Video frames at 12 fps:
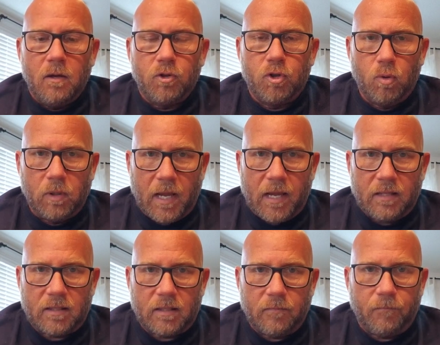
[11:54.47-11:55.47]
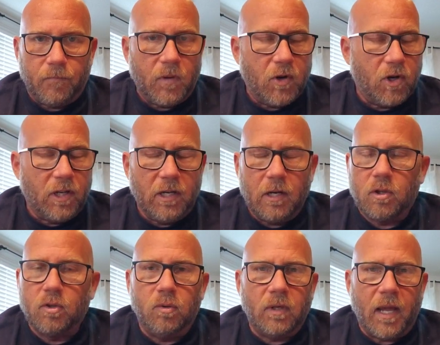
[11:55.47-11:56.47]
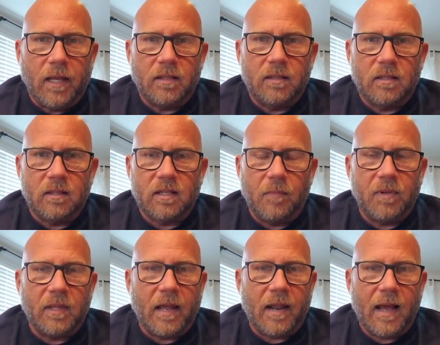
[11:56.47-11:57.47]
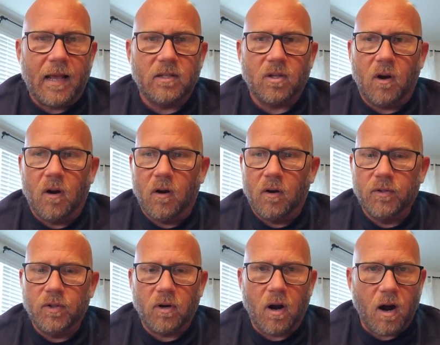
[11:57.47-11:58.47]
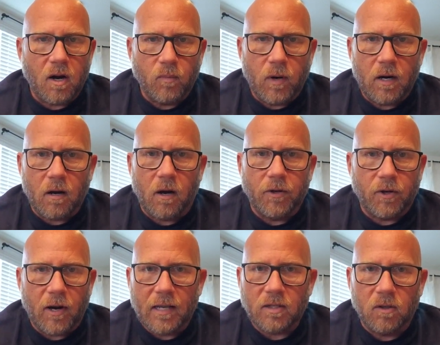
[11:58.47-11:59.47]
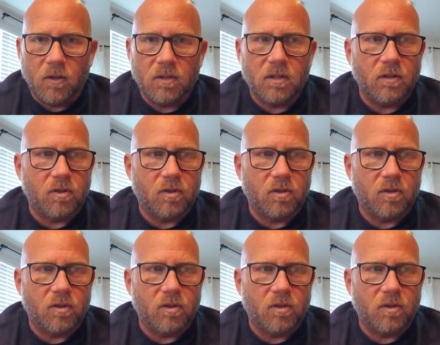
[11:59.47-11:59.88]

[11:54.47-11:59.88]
Tool case. You're going to need a tool case. Something that has all your hardware, all your S-hooks, your